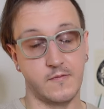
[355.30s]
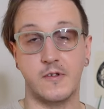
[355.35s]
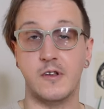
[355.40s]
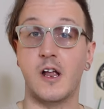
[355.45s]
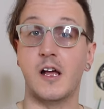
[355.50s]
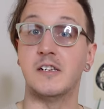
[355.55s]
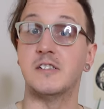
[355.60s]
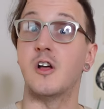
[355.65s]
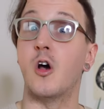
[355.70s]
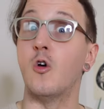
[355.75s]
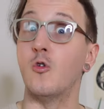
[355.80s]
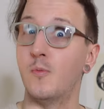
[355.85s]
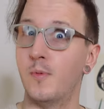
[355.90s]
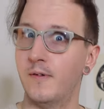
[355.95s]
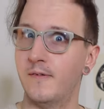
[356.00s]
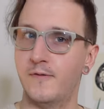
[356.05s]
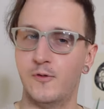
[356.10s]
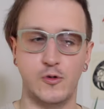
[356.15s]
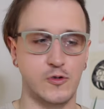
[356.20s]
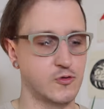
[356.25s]
Nice
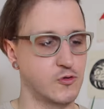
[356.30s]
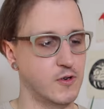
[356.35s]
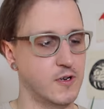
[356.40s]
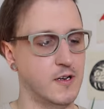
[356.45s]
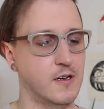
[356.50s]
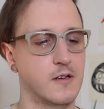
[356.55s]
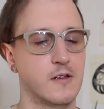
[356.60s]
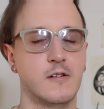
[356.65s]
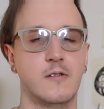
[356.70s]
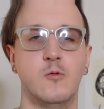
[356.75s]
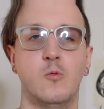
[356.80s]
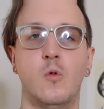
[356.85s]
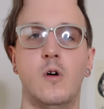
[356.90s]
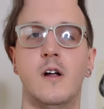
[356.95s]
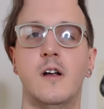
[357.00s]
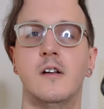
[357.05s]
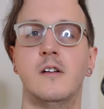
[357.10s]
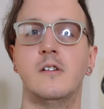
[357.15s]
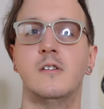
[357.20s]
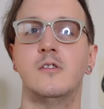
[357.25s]
open fourth string.
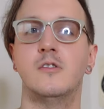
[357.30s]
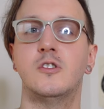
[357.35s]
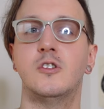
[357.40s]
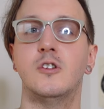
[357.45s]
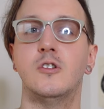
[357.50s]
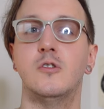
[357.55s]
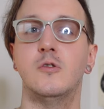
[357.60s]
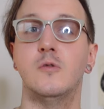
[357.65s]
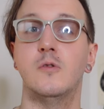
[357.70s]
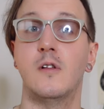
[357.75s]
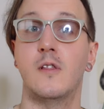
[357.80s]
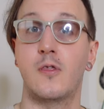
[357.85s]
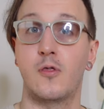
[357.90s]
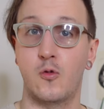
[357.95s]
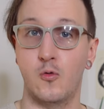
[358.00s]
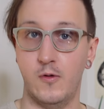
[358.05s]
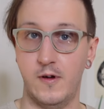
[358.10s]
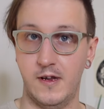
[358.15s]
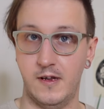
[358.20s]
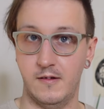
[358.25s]
One, two,
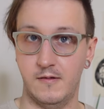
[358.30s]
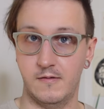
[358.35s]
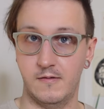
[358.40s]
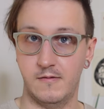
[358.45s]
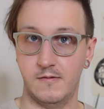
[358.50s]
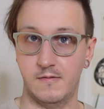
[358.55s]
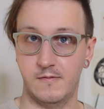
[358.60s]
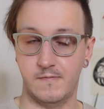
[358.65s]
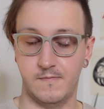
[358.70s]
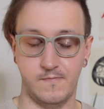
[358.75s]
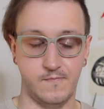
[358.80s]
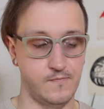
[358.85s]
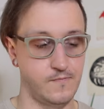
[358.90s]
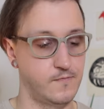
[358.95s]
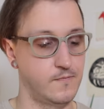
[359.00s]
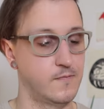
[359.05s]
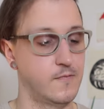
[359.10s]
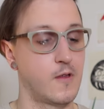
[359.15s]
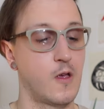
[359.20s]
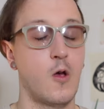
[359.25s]

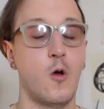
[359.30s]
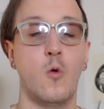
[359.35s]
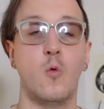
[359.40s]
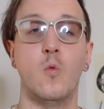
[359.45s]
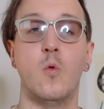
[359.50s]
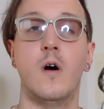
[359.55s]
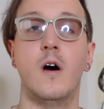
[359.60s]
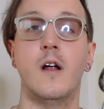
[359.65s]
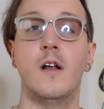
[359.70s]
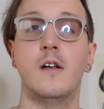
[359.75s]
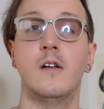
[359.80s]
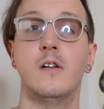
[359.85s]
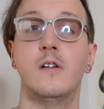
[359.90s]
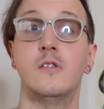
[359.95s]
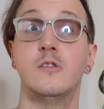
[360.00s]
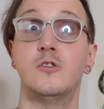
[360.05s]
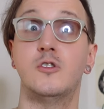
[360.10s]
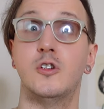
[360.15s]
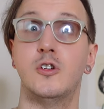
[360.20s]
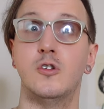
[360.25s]
three. One,
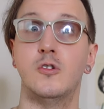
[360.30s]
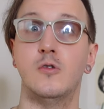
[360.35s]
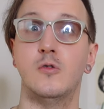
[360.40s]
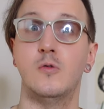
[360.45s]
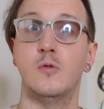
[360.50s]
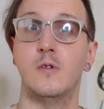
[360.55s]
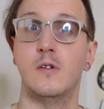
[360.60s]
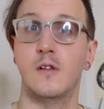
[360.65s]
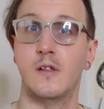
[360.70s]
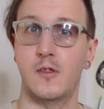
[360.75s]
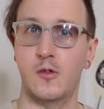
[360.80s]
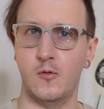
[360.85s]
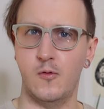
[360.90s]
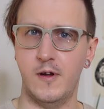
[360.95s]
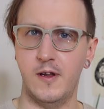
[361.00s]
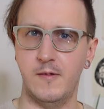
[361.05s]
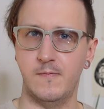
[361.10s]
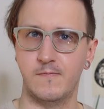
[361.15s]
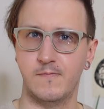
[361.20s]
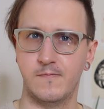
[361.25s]
two,
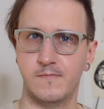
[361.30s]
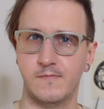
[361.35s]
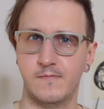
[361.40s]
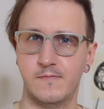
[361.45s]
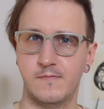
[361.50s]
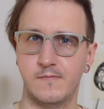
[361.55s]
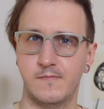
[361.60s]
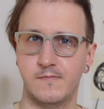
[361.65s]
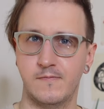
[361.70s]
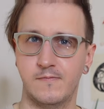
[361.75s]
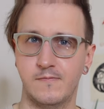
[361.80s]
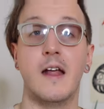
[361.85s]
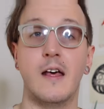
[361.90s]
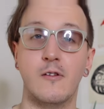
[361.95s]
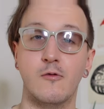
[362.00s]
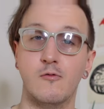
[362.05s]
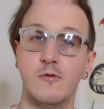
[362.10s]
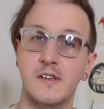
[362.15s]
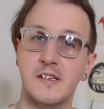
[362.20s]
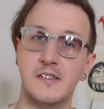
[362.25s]
three.
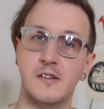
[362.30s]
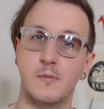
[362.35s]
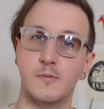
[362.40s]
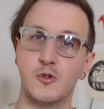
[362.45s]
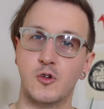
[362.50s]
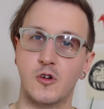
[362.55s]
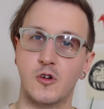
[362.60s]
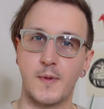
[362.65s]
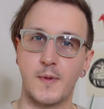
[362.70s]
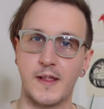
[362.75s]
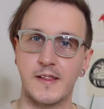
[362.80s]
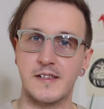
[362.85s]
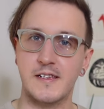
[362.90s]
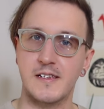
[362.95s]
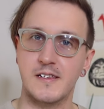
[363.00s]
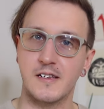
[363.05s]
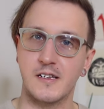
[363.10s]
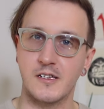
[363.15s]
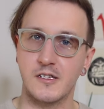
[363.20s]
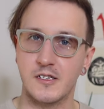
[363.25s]
Now, the reason I'm about
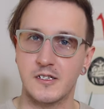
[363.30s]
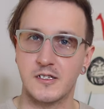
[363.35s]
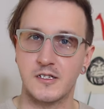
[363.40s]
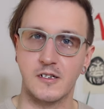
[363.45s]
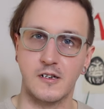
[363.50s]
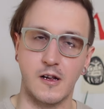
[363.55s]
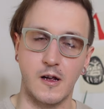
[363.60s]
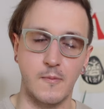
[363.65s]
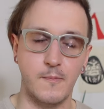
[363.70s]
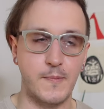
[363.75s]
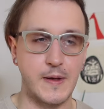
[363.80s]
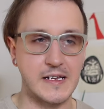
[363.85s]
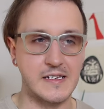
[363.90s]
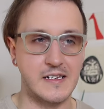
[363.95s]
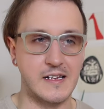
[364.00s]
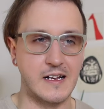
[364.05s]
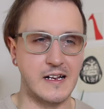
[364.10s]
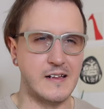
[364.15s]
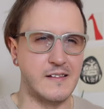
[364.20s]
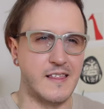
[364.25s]
these as
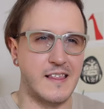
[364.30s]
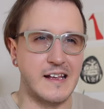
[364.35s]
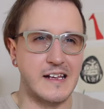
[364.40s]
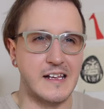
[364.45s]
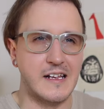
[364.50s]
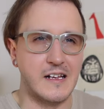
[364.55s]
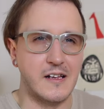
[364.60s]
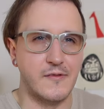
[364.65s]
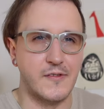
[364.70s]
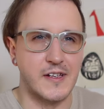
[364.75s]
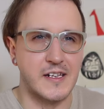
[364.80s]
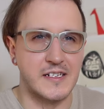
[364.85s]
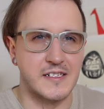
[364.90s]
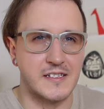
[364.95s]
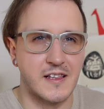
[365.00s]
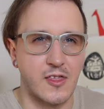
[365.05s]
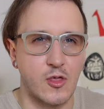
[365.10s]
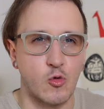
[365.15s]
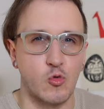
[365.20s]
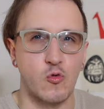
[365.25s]
basically thinking of it
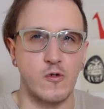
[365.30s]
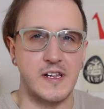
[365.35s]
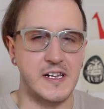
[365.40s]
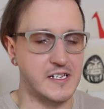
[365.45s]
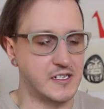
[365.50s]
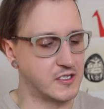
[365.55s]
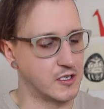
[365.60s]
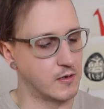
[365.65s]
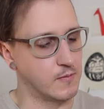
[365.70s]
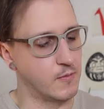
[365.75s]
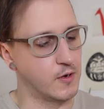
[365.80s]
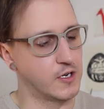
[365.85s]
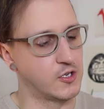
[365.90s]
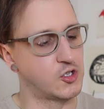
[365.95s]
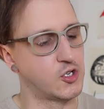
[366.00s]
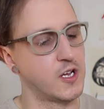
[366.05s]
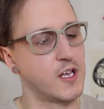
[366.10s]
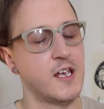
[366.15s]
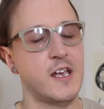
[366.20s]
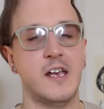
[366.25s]
as three so
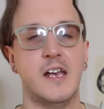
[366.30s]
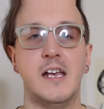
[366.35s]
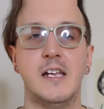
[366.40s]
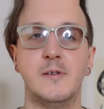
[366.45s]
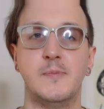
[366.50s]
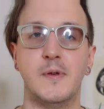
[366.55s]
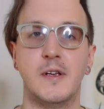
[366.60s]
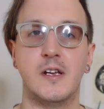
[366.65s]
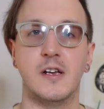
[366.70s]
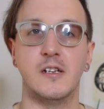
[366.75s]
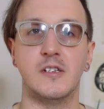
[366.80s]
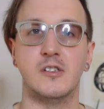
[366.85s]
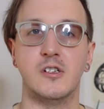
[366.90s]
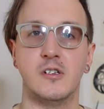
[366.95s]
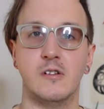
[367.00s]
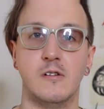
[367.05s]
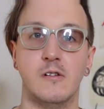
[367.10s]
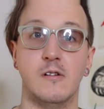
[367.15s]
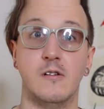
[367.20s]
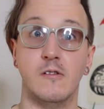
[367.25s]
much is
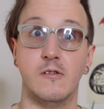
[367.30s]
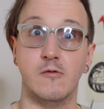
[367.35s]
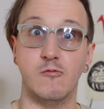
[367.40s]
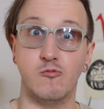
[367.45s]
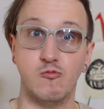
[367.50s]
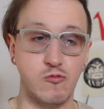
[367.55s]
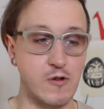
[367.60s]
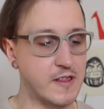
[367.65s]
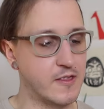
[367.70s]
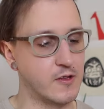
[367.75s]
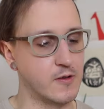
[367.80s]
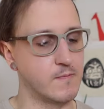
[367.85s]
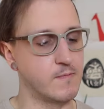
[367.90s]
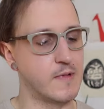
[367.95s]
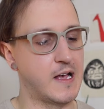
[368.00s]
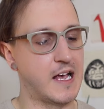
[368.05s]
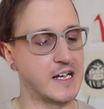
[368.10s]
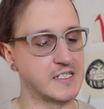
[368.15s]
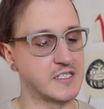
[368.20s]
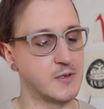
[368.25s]
because the
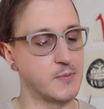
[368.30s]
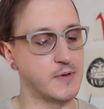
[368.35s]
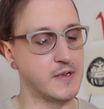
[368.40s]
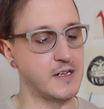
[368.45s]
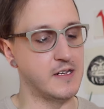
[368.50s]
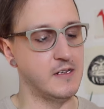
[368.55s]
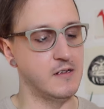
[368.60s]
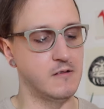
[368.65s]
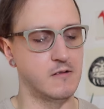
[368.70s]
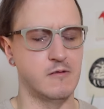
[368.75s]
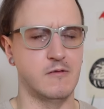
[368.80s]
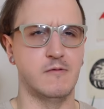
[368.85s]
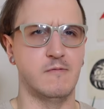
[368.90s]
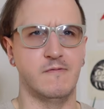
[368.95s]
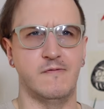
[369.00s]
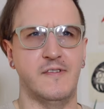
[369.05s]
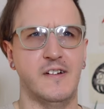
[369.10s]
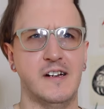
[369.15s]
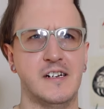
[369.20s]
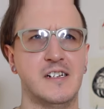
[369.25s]
rhythm has to be
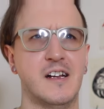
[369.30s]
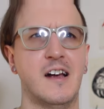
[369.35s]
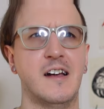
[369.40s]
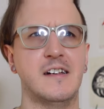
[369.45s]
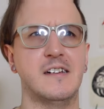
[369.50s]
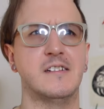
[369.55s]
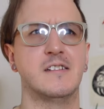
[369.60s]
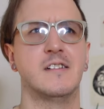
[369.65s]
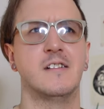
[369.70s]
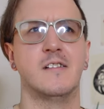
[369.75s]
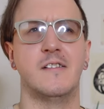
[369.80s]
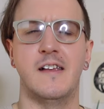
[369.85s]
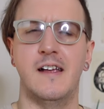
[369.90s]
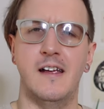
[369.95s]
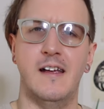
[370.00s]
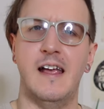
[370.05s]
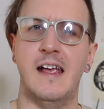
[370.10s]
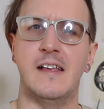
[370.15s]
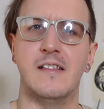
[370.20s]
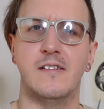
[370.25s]
very tight.
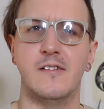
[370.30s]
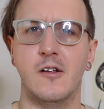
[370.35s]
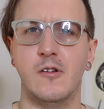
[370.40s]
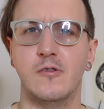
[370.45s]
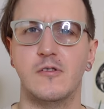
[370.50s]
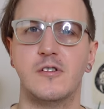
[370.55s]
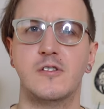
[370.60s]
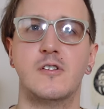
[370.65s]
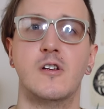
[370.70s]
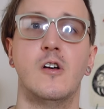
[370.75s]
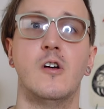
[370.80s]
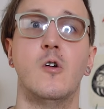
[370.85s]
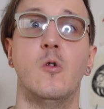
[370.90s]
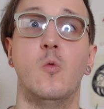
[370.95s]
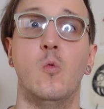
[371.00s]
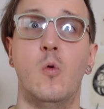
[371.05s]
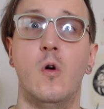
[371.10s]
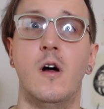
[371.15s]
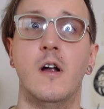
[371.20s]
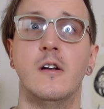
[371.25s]
They're eighth notes
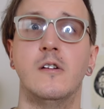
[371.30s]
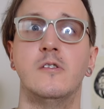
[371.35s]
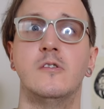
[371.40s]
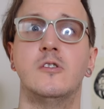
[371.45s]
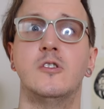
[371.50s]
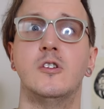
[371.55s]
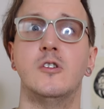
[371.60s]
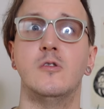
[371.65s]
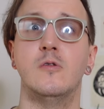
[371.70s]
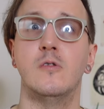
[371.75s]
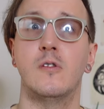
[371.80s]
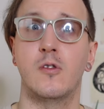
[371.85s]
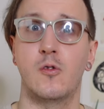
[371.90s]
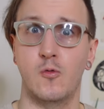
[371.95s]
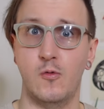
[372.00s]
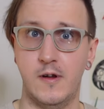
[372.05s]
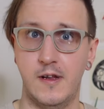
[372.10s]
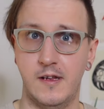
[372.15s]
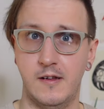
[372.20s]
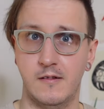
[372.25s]
one, two,
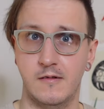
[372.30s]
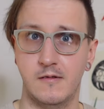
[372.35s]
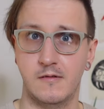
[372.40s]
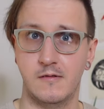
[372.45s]
three.